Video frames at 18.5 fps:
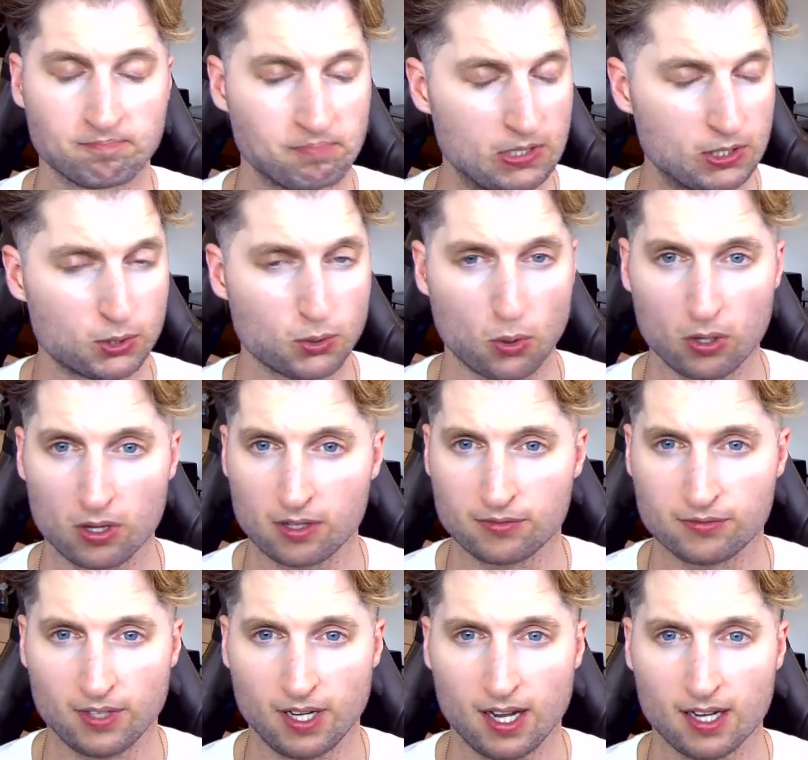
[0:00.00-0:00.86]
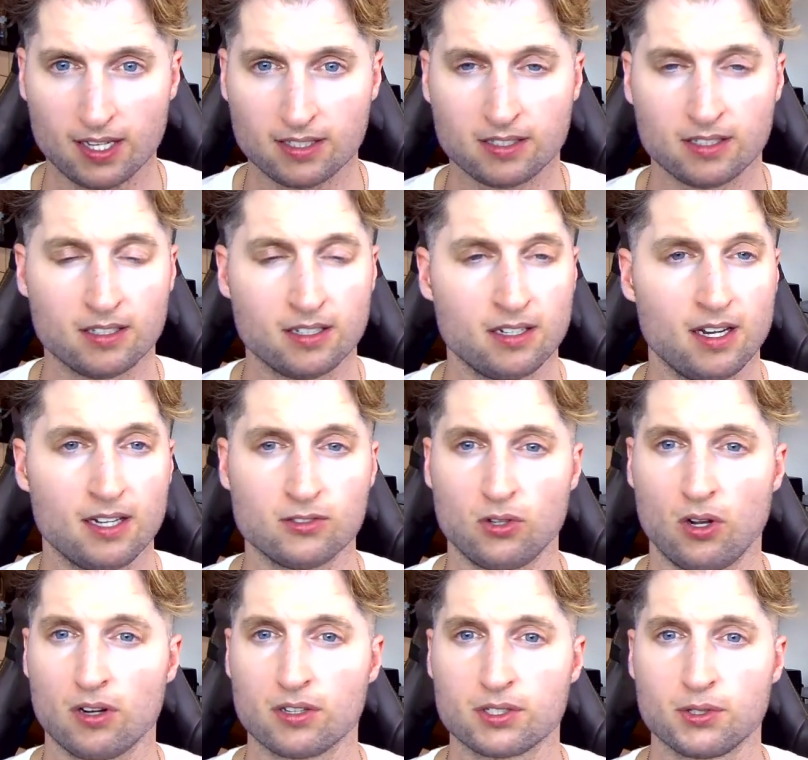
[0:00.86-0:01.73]
It's totally fine as
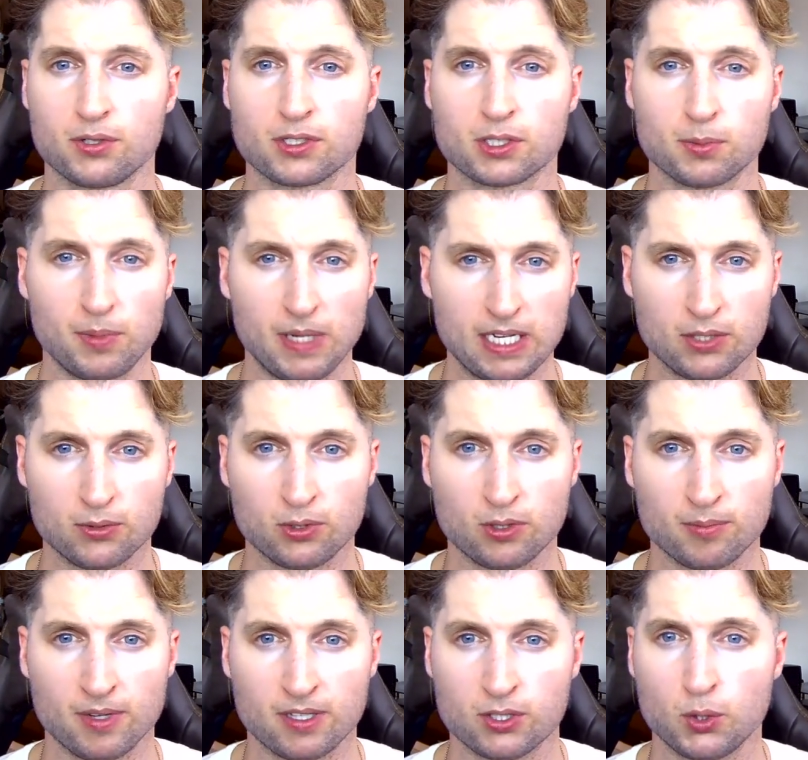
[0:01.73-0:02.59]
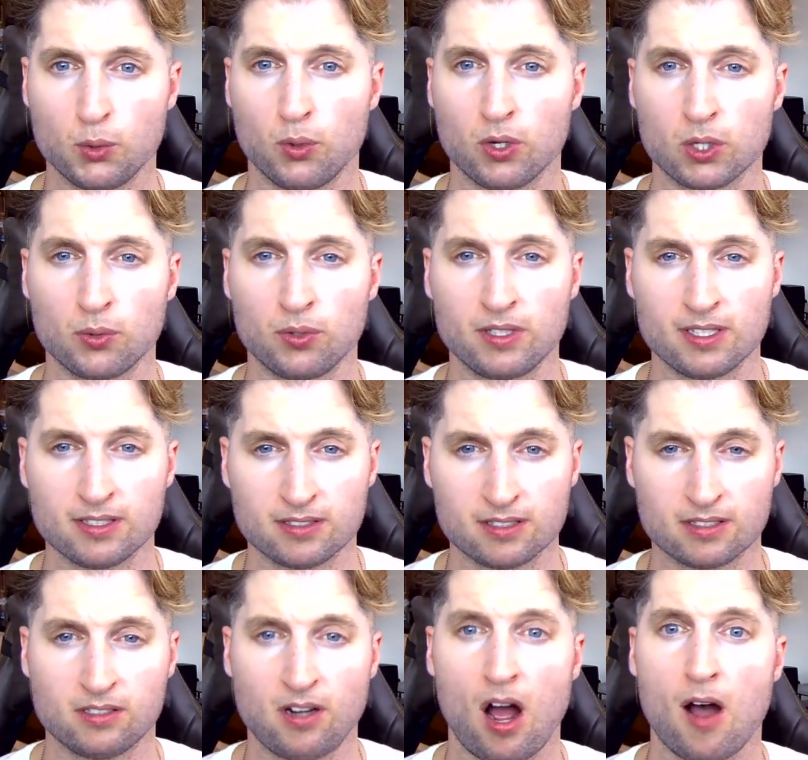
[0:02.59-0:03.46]
long as you explain to them that you want to enlist
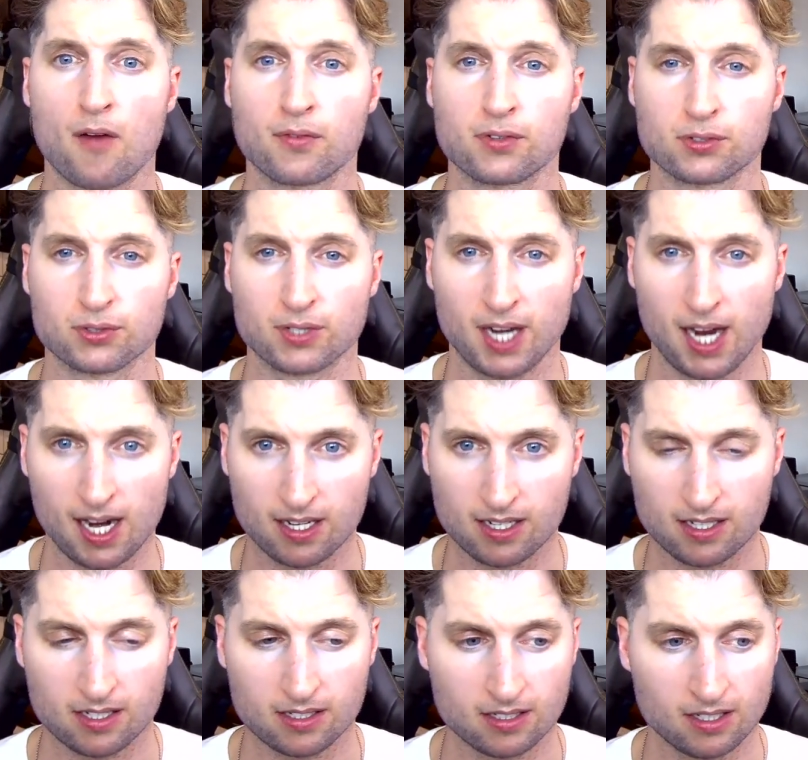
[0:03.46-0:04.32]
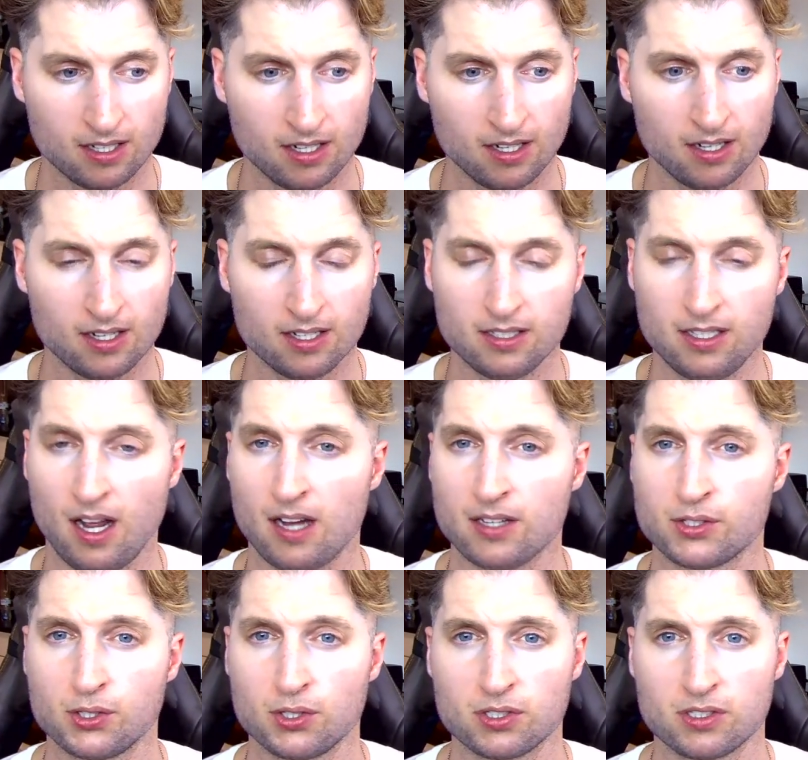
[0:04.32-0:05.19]
as an officer candidate,
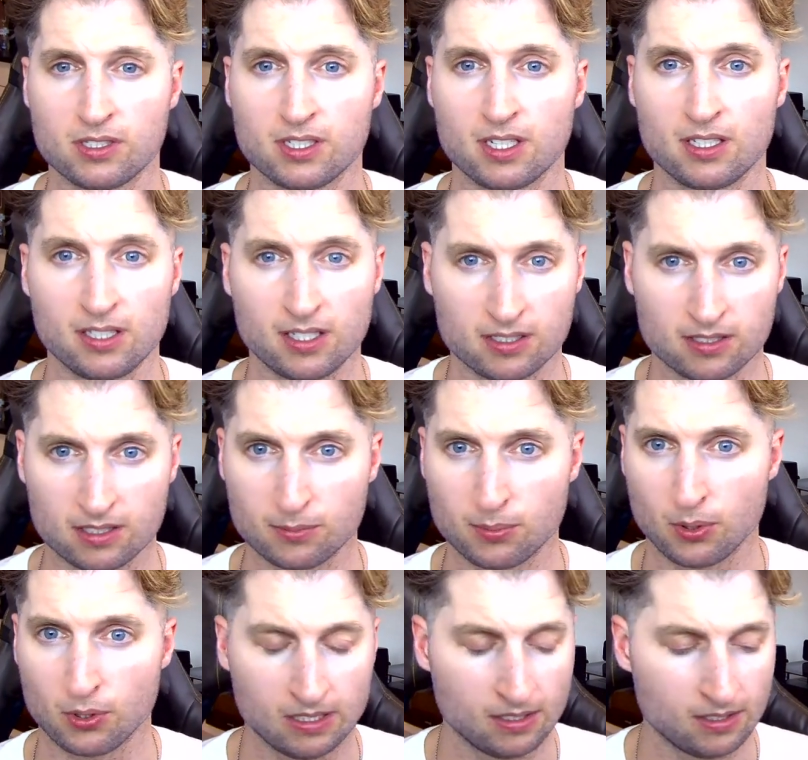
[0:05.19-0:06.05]
not just an enlisted.